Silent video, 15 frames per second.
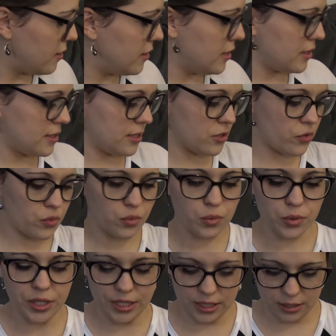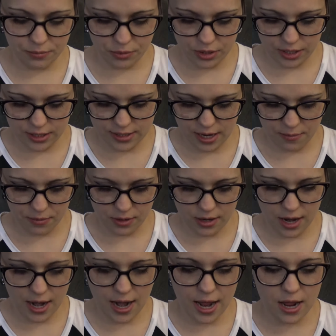this is a really pretty diaper,
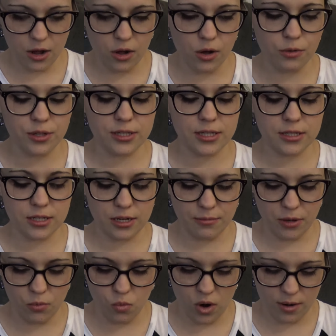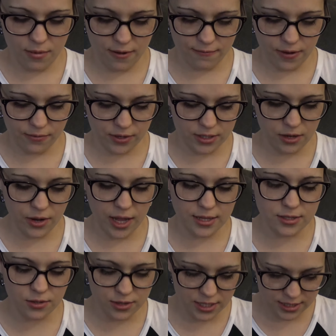and I, oh, this is going to be one of my favorites. Okay,
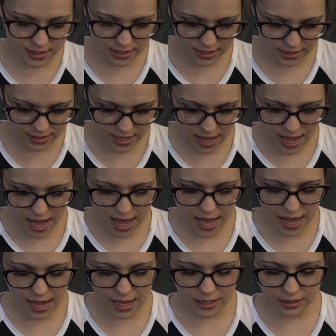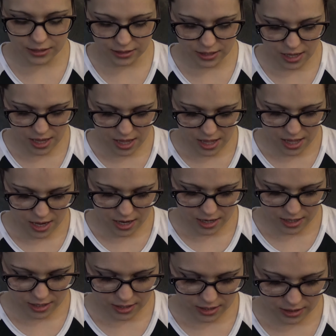so this is a
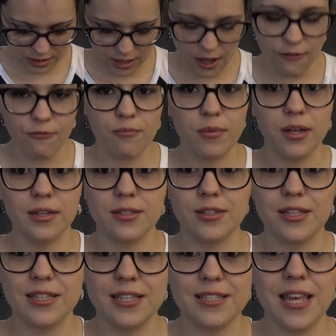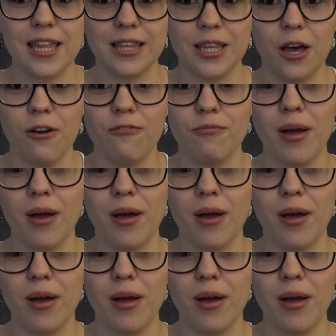love so this is a love